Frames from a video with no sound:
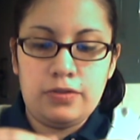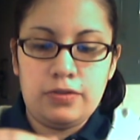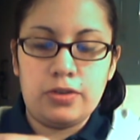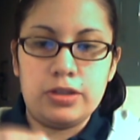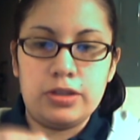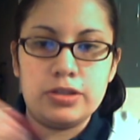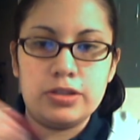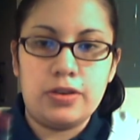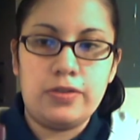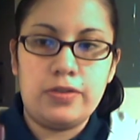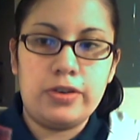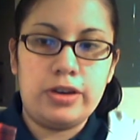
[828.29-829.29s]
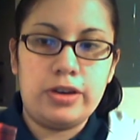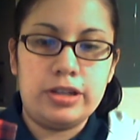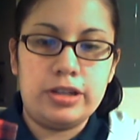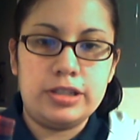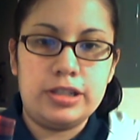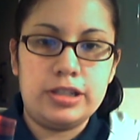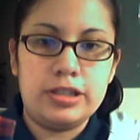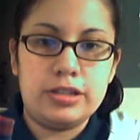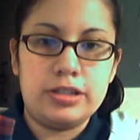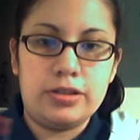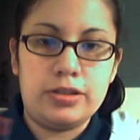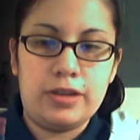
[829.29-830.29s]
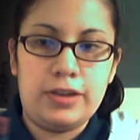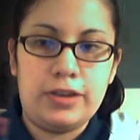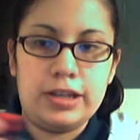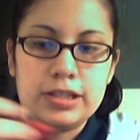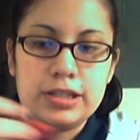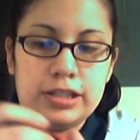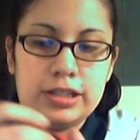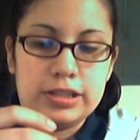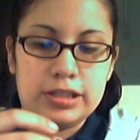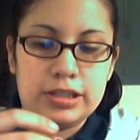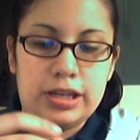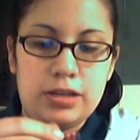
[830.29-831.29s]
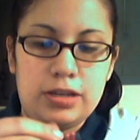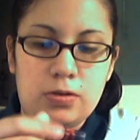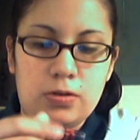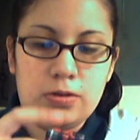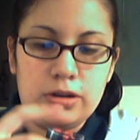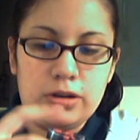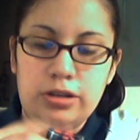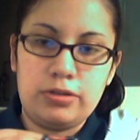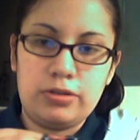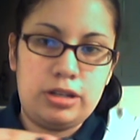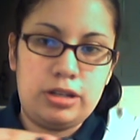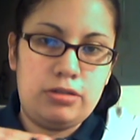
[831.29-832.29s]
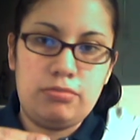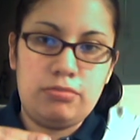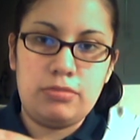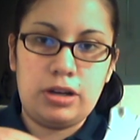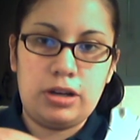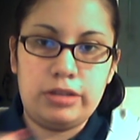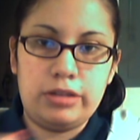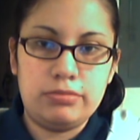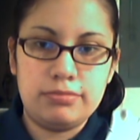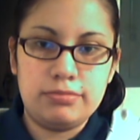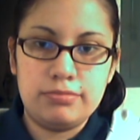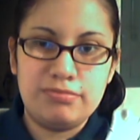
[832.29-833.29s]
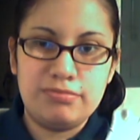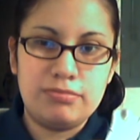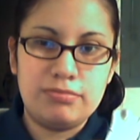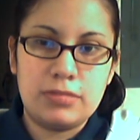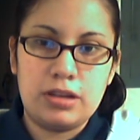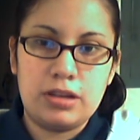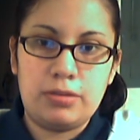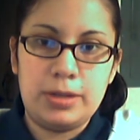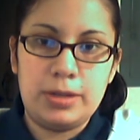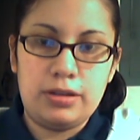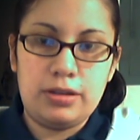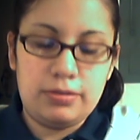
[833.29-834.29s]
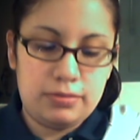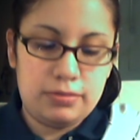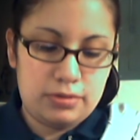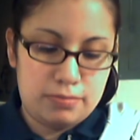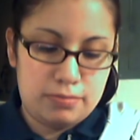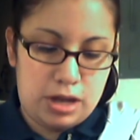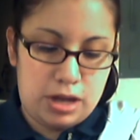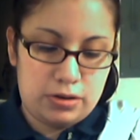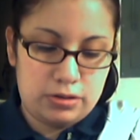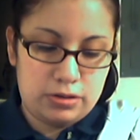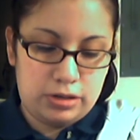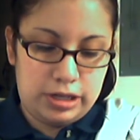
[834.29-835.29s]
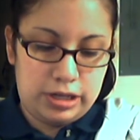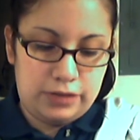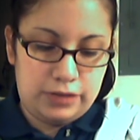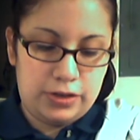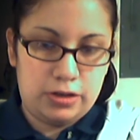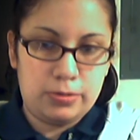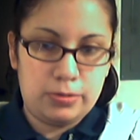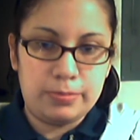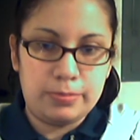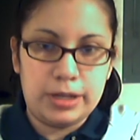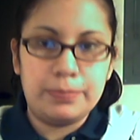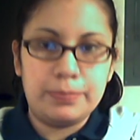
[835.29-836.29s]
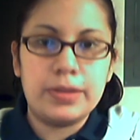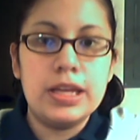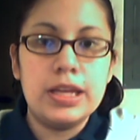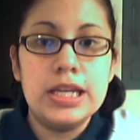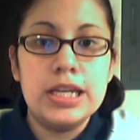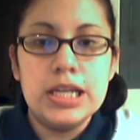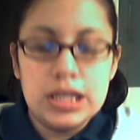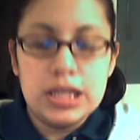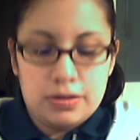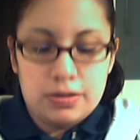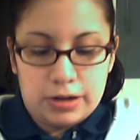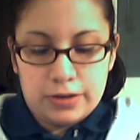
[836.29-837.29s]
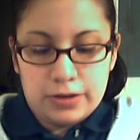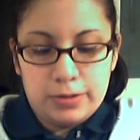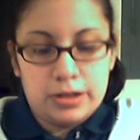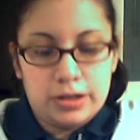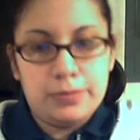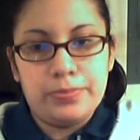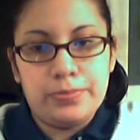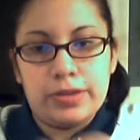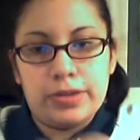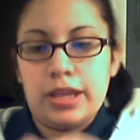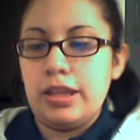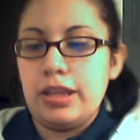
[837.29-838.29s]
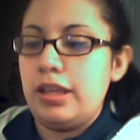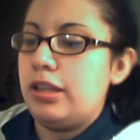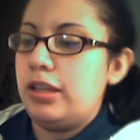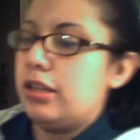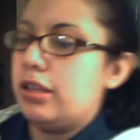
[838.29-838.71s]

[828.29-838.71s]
fold these over and stitch it so you have a nice clean slate, or you can not. It'll be better looking if you do, but whatever you want to do. And then